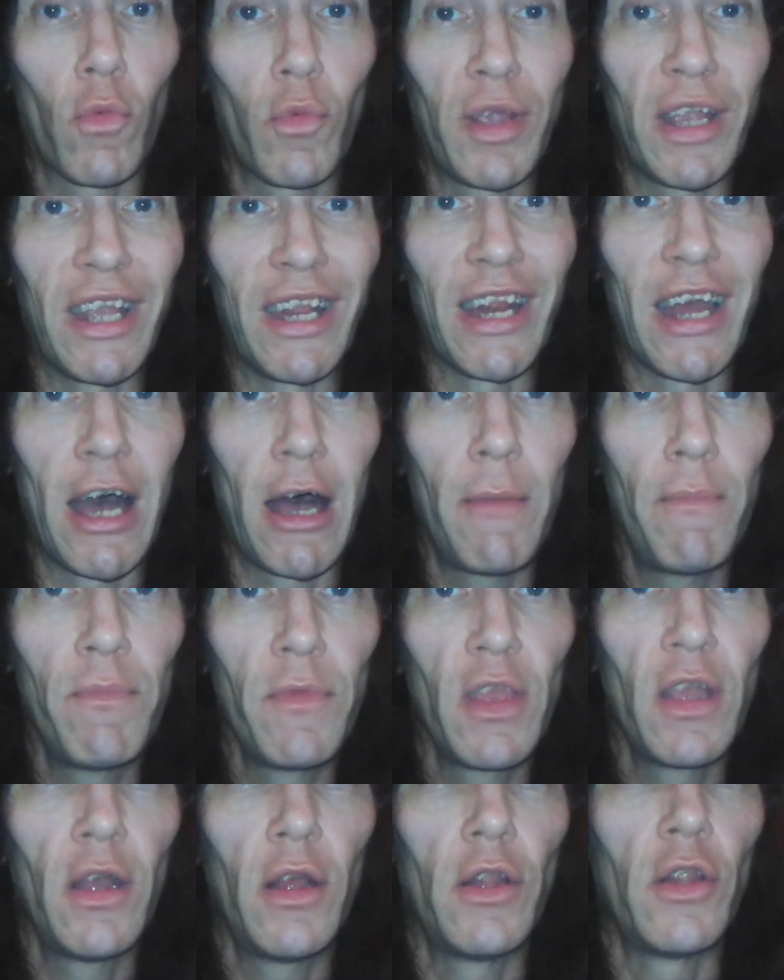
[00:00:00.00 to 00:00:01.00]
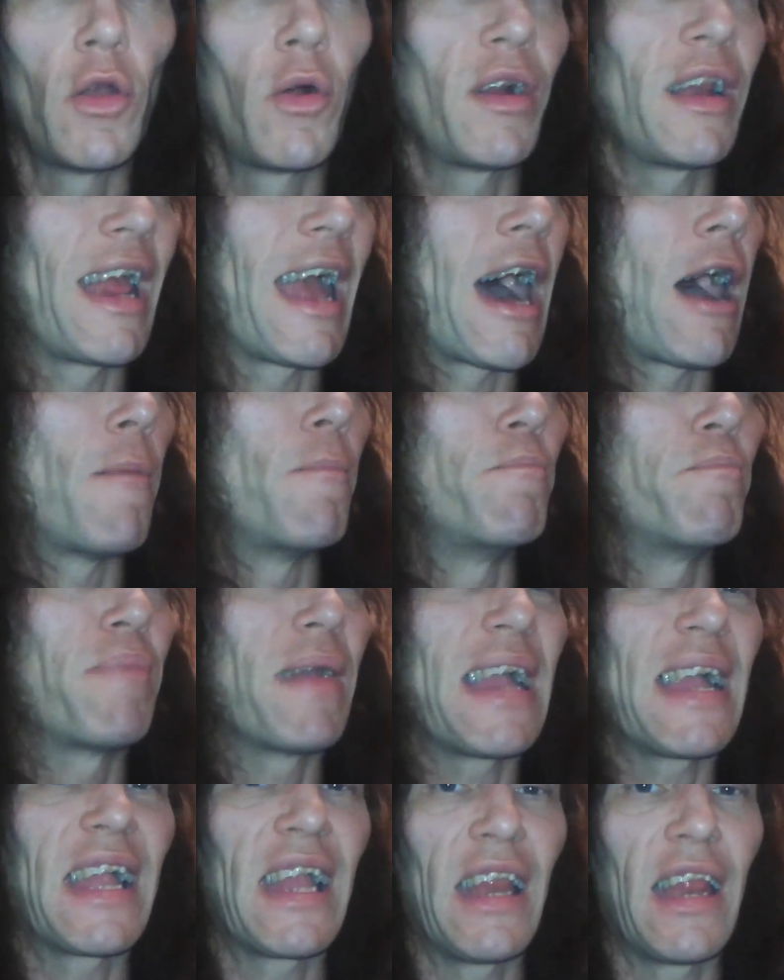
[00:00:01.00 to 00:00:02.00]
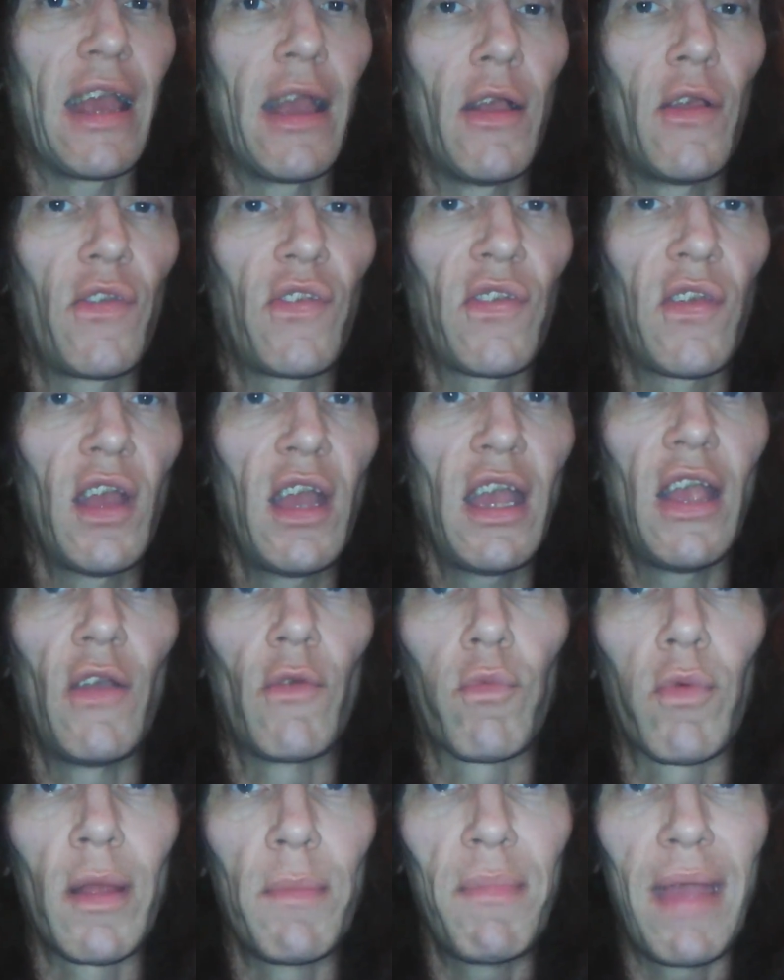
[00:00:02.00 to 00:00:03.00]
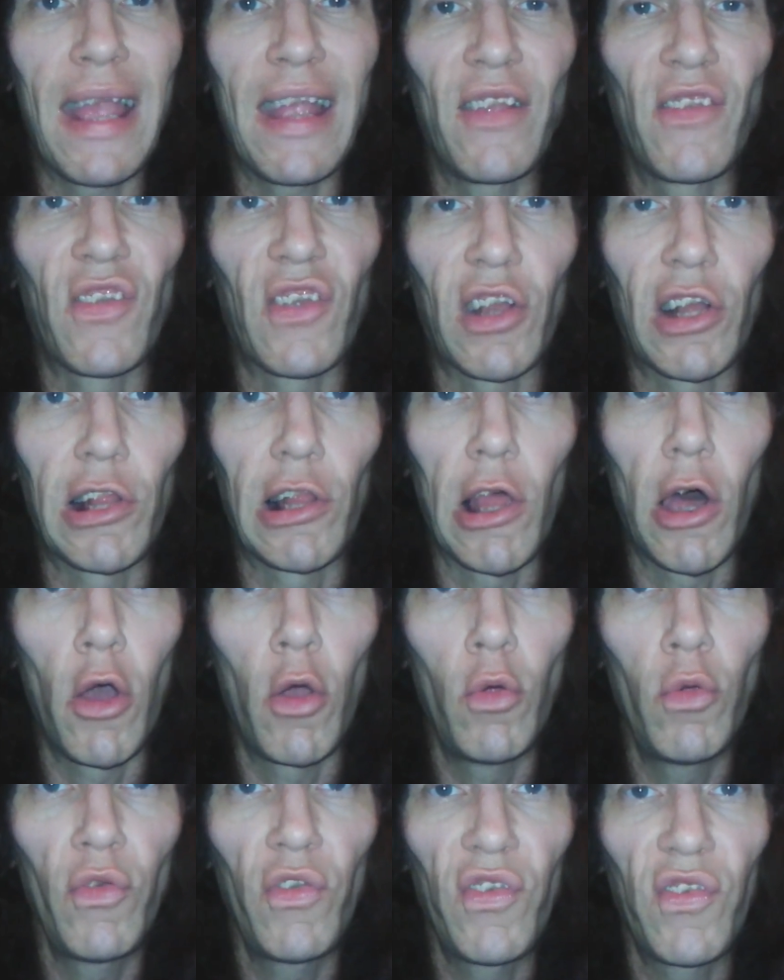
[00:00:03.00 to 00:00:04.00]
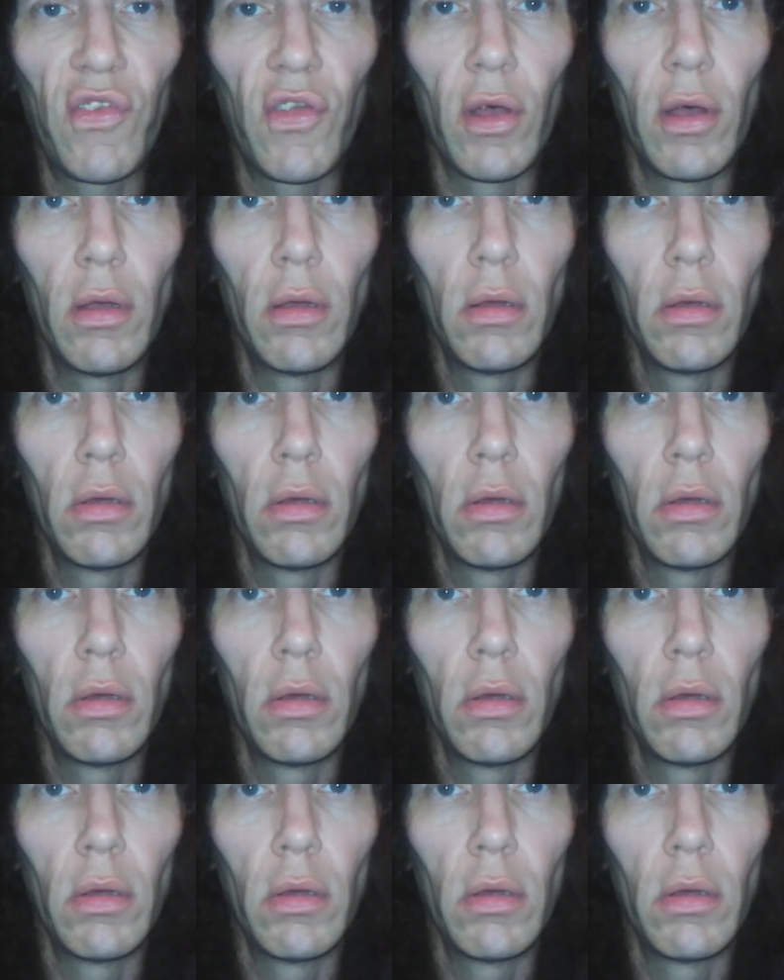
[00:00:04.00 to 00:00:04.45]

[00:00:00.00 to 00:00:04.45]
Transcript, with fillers: arena, knowing how big it is, it remains closed.